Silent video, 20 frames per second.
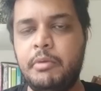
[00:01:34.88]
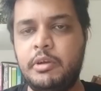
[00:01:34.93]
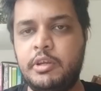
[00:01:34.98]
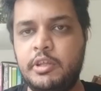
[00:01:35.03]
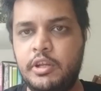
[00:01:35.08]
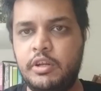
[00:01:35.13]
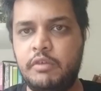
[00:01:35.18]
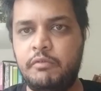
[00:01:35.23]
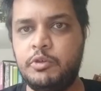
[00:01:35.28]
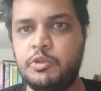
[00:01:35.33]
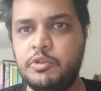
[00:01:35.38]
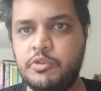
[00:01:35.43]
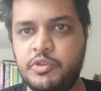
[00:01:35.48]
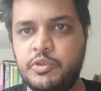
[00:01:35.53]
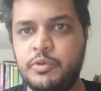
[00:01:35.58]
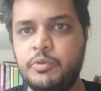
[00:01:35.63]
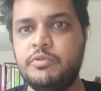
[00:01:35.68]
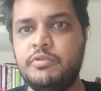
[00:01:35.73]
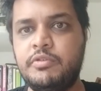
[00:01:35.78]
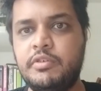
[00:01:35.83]
material which is
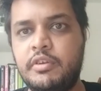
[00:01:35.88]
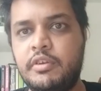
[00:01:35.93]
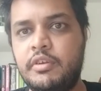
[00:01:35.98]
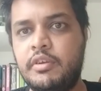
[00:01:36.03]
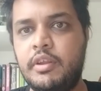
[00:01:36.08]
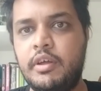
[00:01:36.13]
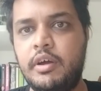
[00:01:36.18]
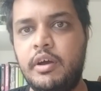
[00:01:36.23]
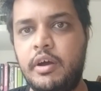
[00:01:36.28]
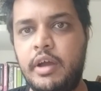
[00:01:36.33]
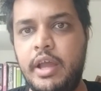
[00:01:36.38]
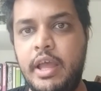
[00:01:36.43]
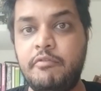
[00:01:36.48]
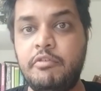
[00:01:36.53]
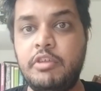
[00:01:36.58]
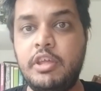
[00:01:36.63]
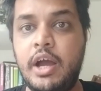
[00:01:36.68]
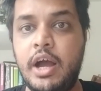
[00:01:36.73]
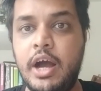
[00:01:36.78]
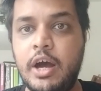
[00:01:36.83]
used in
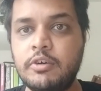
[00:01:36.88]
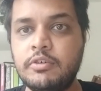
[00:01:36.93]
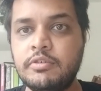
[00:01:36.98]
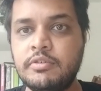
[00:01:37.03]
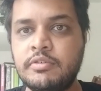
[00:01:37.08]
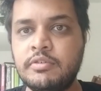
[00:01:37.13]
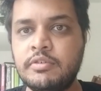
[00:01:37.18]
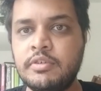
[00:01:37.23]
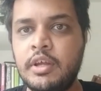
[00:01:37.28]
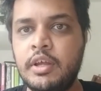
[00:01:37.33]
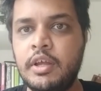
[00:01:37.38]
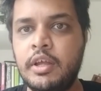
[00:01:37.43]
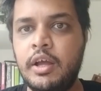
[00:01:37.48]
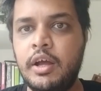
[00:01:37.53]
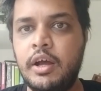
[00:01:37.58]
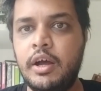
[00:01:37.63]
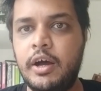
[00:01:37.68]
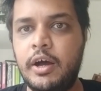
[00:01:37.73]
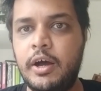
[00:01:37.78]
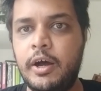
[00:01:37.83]
every house.
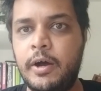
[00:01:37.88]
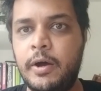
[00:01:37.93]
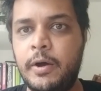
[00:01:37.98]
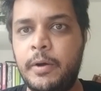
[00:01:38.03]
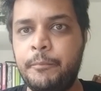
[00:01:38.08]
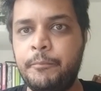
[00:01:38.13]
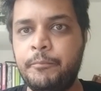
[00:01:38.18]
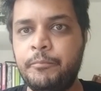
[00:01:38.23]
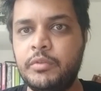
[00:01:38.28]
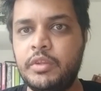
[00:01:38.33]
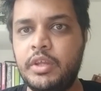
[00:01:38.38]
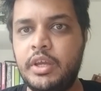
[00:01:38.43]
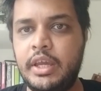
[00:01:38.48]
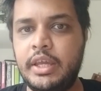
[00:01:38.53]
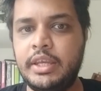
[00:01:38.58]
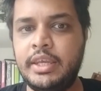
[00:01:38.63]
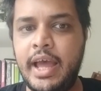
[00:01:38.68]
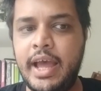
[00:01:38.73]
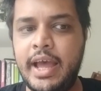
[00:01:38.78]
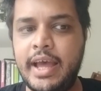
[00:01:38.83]

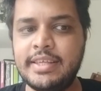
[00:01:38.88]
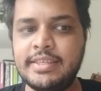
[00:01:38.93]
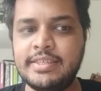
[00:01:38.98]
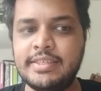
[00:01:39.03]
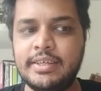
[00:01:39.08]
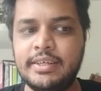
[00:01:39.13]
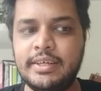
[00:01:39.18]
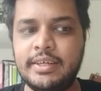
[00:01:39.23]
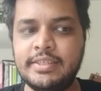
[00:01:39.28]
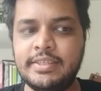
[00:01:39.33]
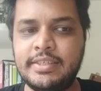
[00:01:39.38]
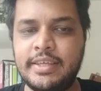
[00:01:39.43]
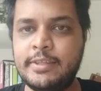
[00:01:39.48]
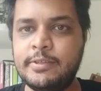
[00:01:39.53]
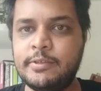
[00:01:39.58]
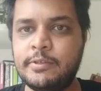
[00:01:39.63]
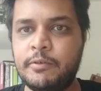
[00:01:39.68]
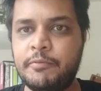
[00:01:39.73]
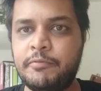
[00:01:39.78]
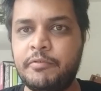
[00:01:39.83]
It has a
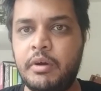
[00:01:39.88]
sense of